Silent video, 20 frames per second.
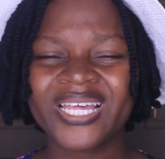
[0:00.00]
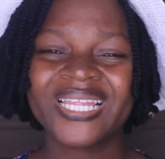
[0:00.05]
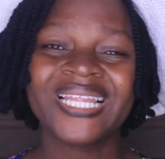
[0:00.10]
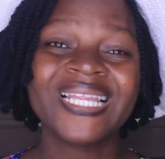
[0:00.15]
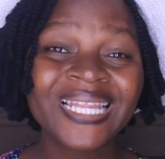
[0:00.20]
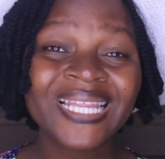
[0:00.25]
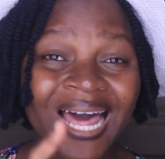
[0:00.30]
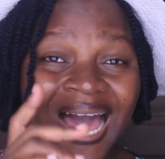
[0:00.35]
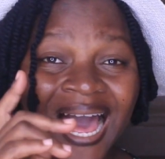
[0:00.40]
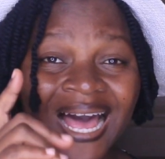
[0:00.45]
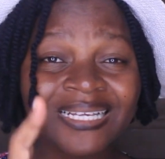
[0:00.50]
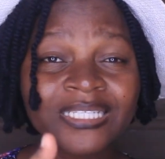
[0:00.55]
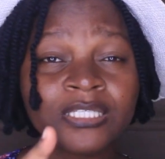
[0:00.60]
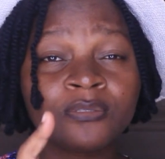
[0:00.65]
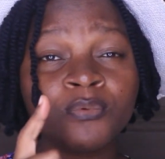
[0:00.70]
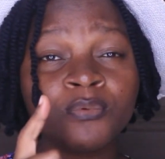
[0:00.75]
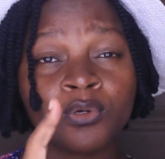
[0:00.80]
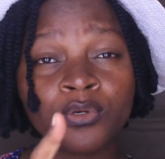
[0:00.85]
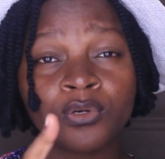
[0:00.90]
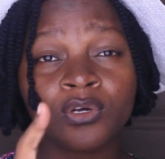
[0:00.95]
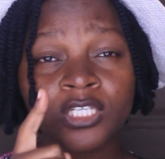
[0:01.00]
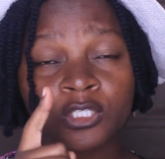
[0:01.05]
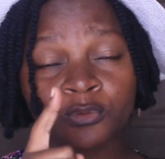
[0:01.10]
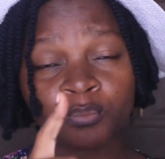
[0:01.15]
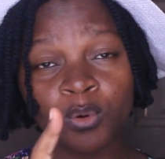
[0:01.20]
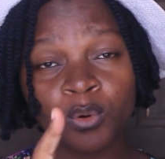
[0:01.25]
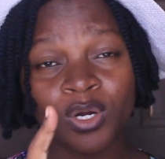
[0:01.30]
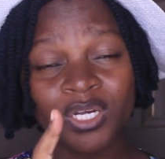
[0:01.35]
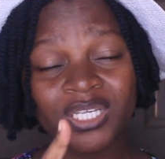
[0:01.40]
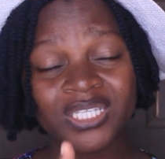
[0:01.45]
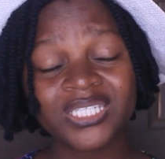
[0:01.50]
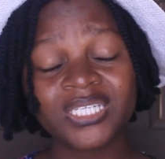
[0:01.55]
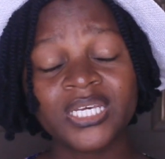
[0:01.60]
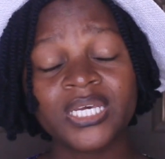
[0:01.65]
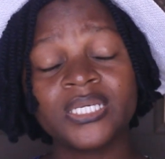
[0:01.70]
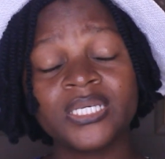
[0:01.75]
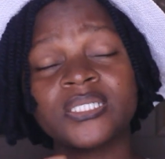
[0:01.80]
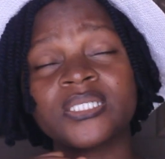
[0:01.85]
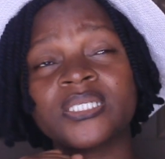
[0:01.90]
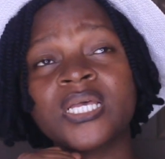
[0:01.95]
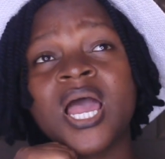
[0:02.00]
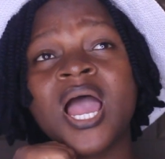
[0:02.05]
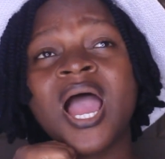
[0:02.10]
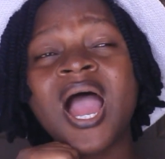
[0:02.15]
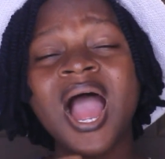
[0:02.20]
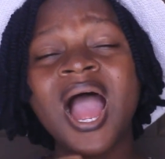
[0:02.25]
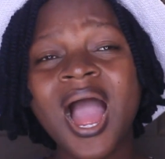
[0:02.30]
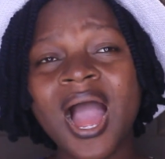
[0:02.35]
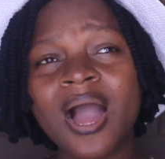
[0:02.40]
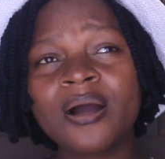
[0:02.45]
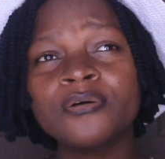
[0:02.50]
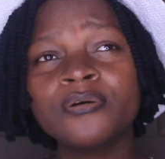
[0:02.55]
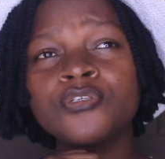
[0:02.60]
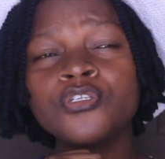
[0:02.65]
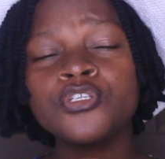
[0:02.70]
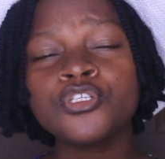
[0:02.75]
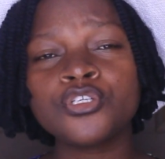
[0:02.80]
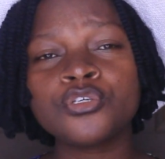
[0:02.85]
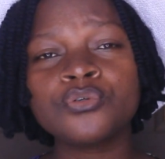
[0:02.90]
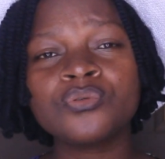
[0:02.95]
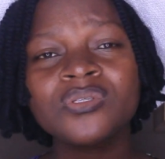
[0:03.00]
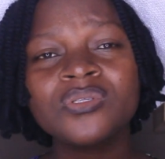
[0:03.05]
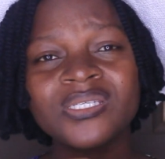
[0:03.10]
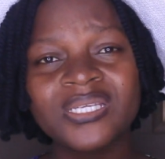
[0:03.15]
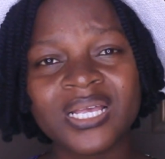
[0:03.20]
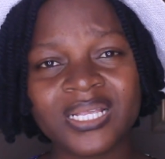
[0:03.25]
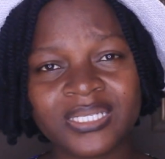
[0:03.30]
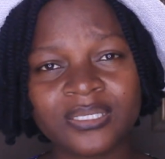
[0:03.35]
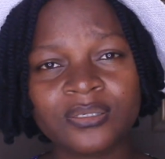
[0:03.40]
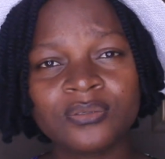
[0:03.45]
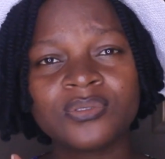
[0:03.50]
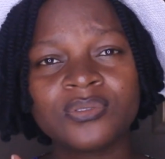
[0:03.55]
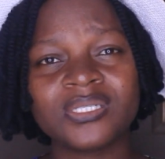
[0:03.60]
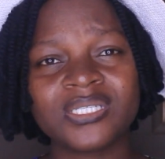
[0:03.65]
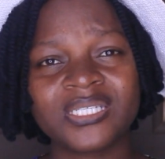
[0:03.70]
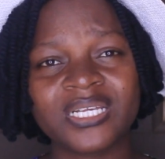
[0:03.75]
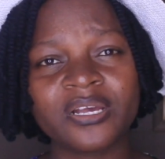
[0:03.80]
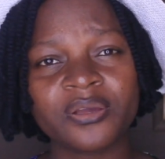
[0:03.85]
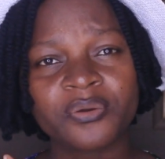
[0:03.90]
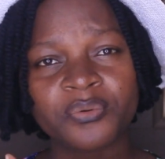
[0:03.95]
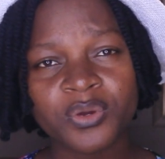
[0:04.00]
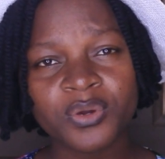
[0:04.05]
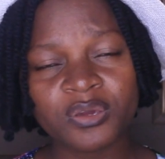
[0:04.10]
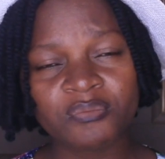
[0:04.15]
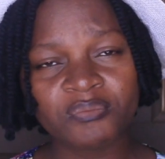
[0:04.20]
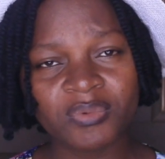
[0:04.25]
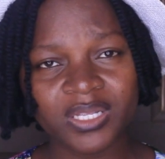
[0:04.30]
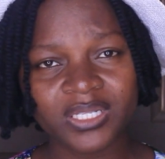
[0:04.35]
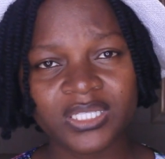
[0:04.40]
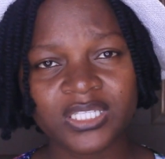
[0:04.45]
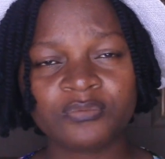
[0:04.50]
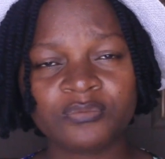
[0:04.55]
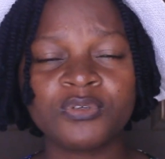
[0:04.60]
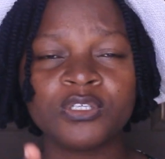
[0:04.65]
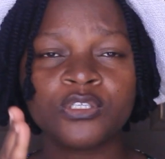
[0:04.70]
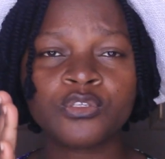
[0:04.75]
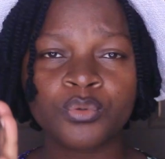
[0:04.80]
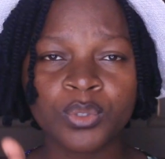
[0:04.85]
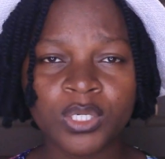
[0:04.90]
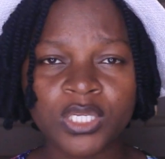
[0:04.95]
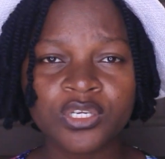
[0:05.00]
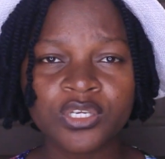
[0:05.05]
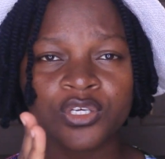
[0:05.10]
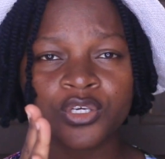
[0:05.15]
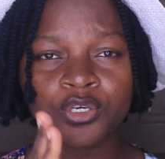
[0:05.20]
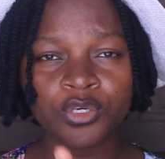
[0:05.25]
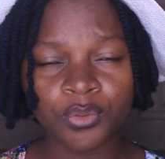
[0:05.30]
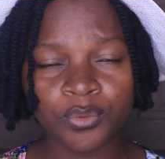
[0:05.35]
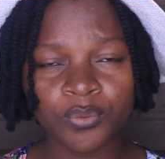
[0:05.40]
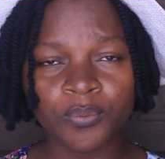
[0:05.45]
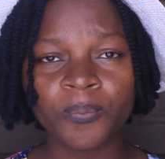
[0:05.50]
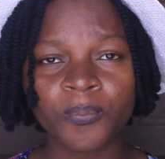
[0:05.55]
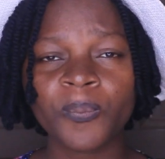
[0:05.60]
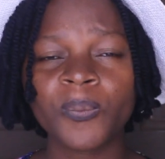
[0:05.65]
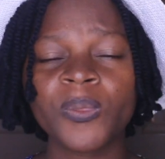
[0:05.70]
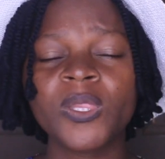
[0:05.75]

The last bonus point is, how do you settle disagreements between you?